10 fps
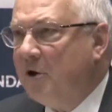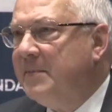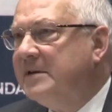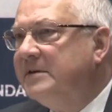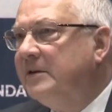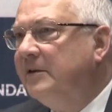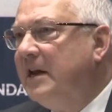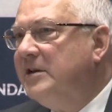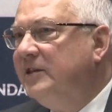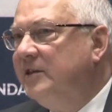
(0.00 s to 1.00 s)
comment on
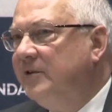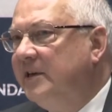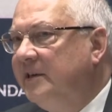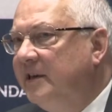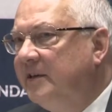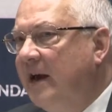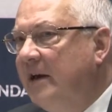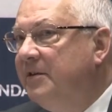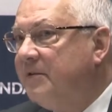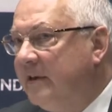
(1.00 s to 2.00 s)
laïcité is that
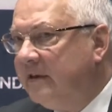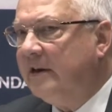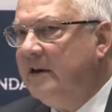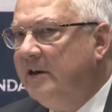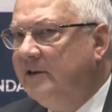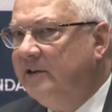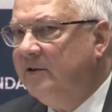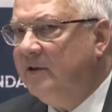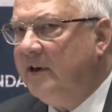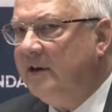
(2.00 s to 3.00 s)
I think that
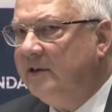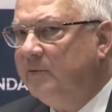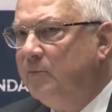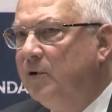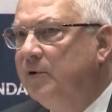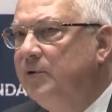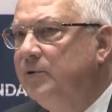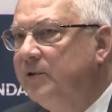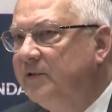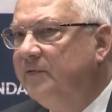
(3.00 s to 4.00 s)
laïcité is more
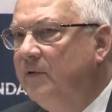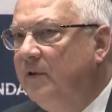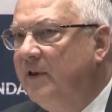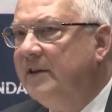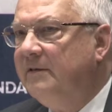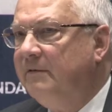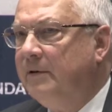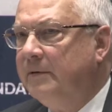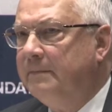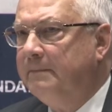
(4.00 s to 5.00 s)
useful than
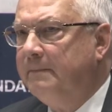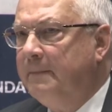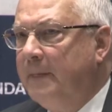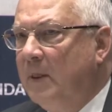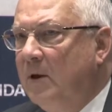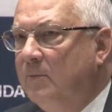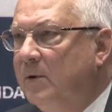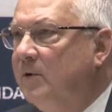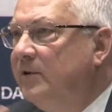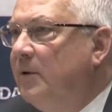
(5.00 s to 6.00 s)
ever.
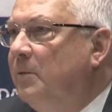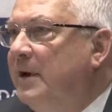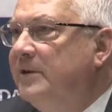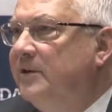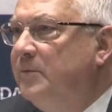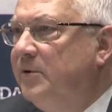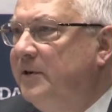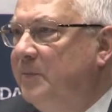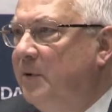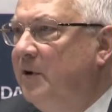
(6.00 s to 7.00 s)
Because what is the
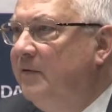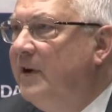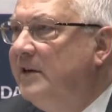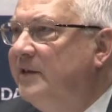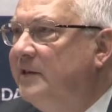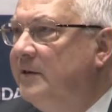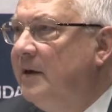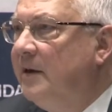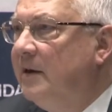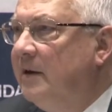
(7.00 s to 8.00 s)
principle of
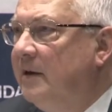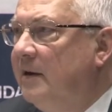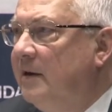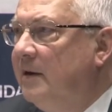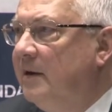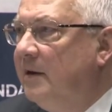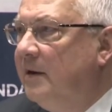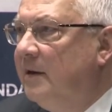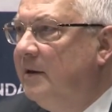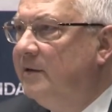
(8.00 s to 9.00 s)
laïcité?
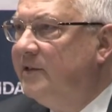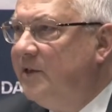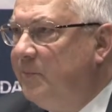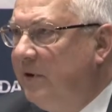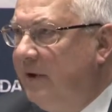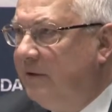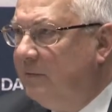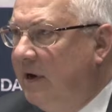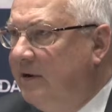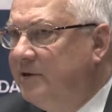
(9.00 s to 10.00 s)

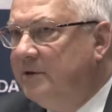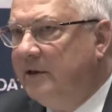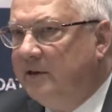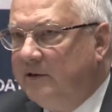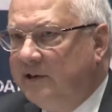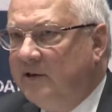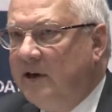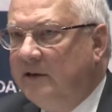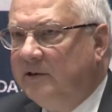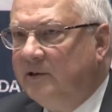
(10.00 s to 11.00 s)
Separate religion and the
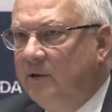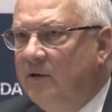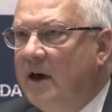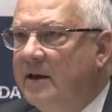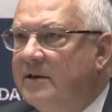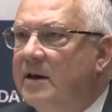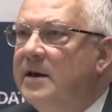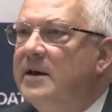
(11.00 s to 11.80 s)
state so that